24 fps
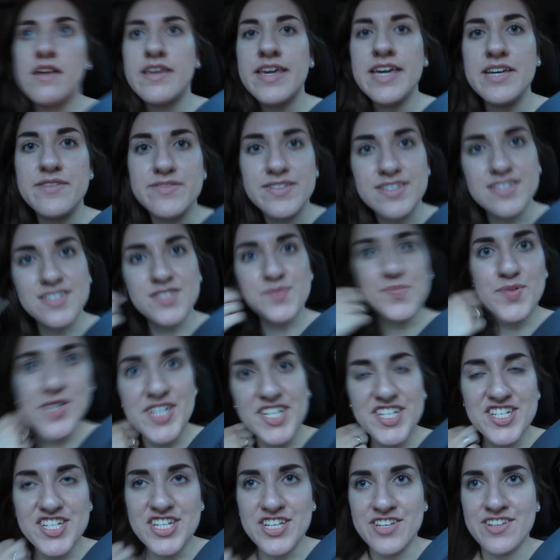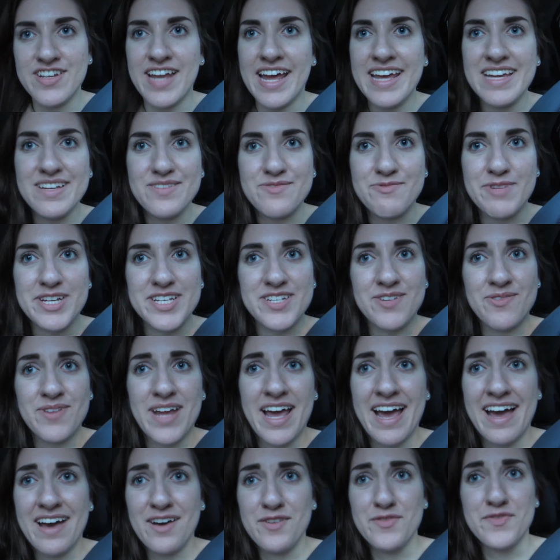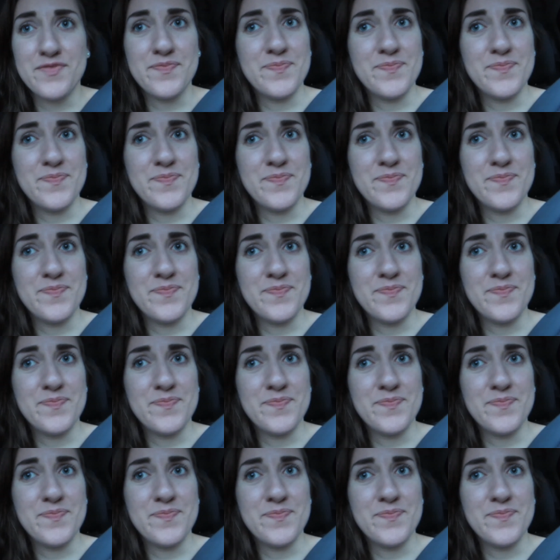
yeah, it was just a pretty chill night. We don't have